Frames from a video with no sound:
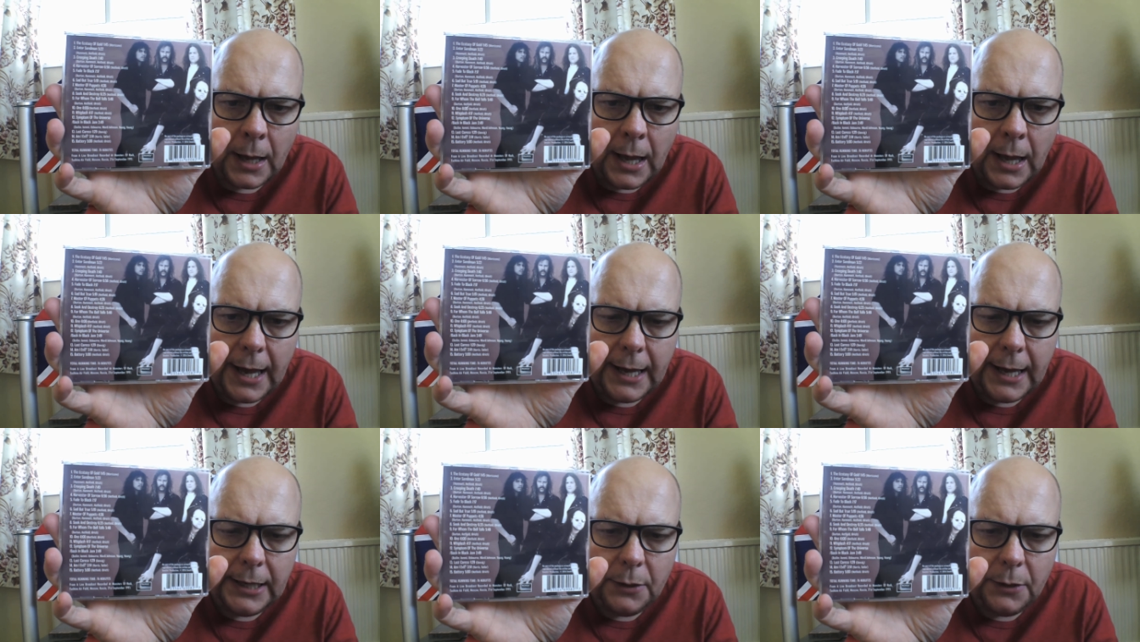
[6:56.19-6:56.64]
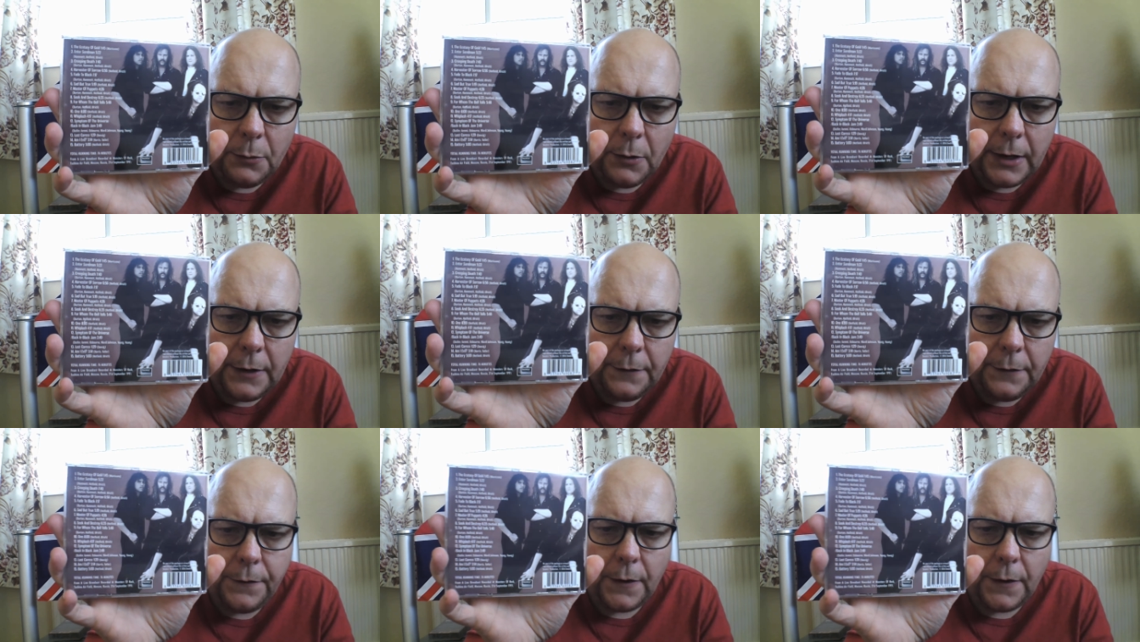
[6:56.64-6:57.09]

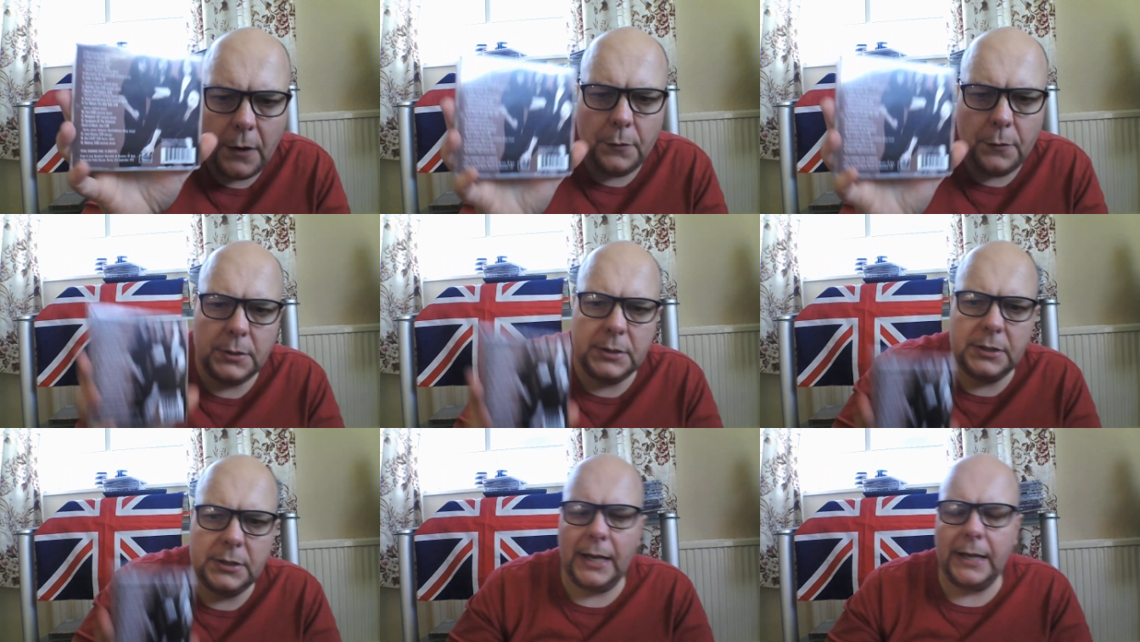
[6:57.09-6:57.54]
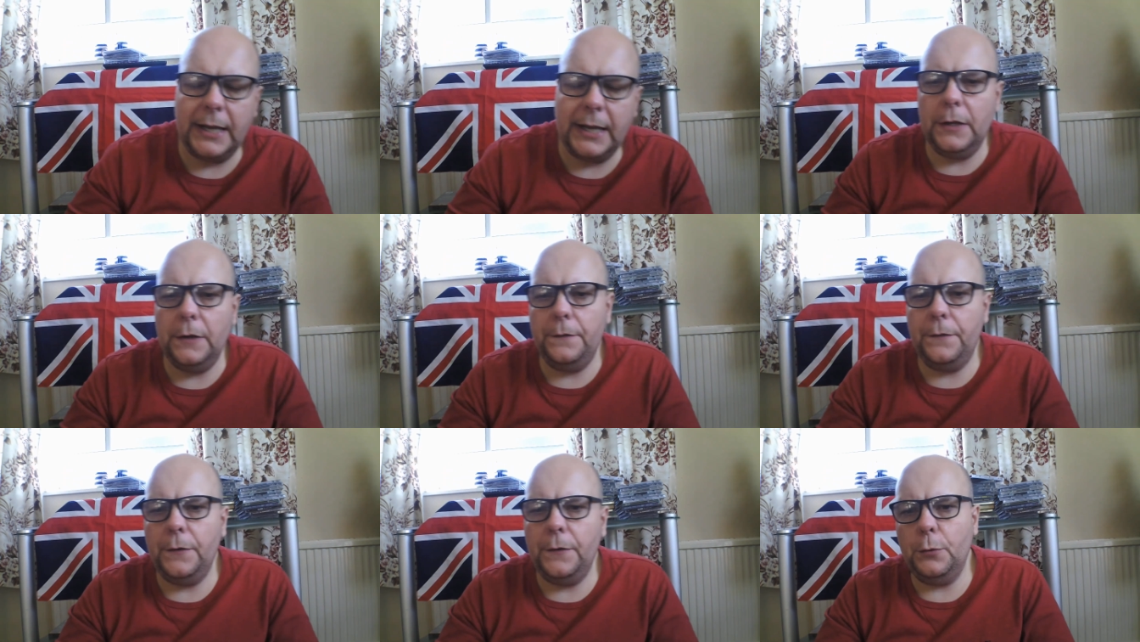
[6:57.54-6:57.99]
Anyway, folks, thank
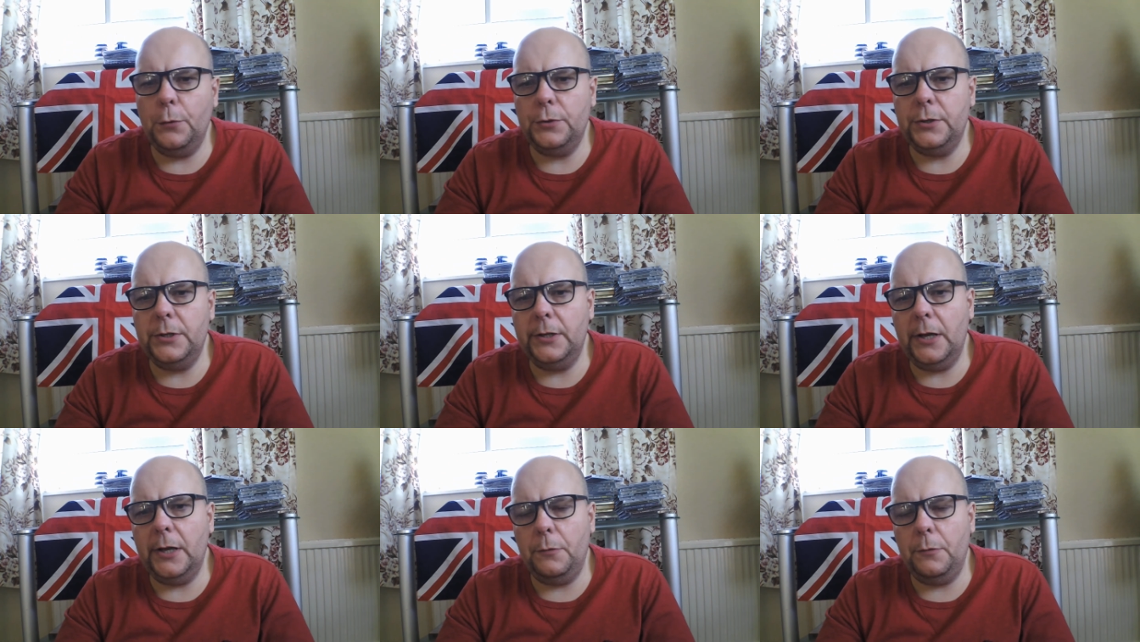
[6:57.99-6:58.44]
you for putting up